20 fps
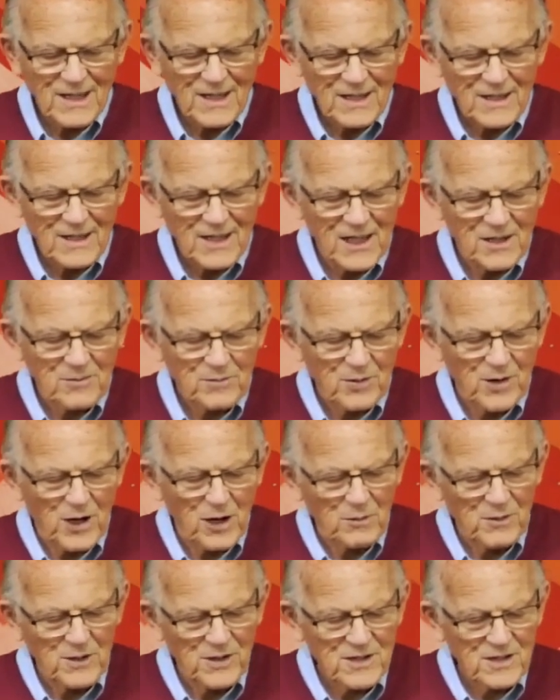That
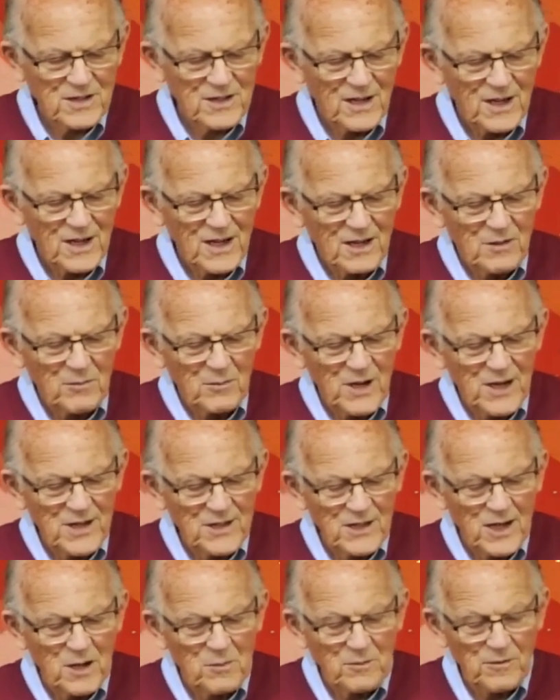promise made
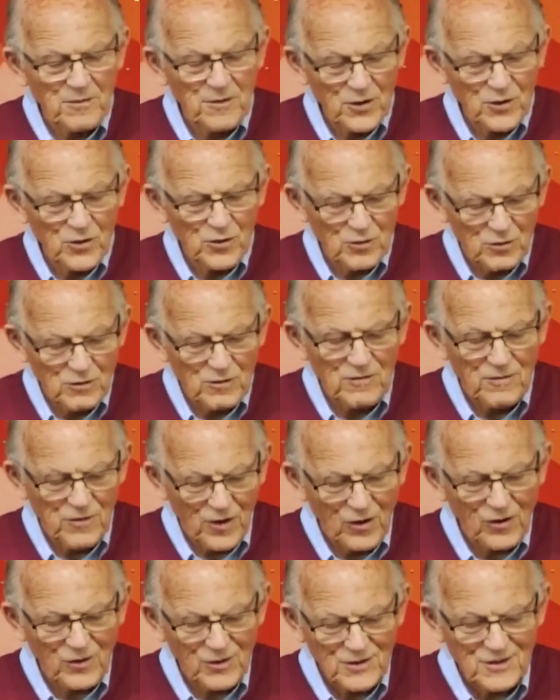up for your
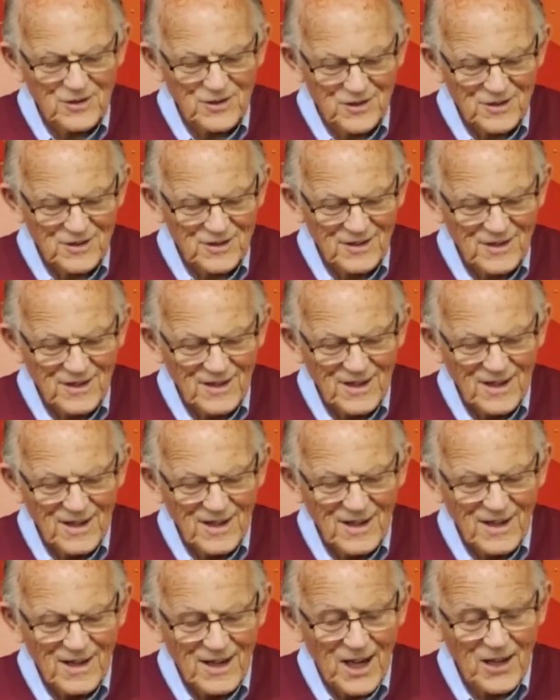faults,
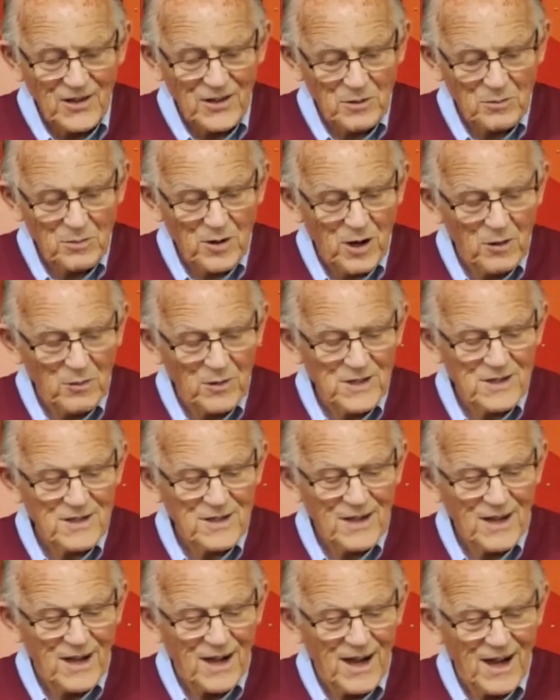and the promise
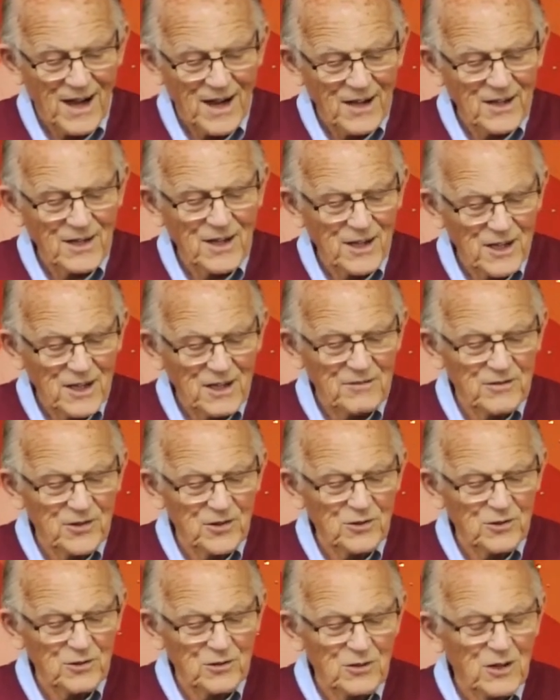I gave
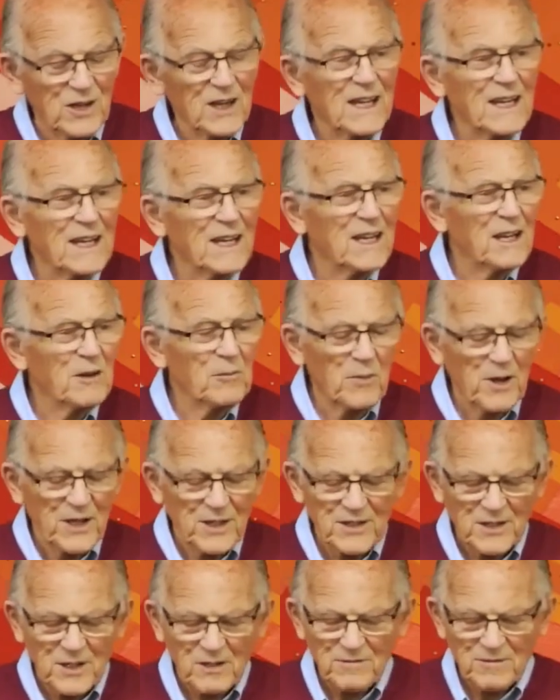you
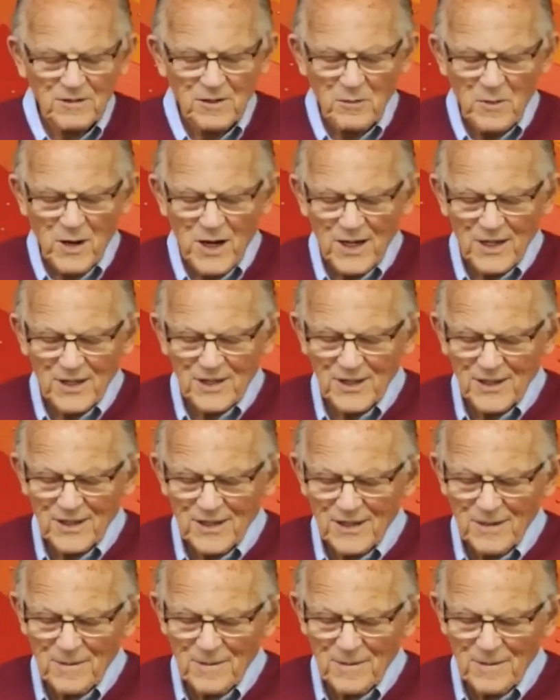made up for mine.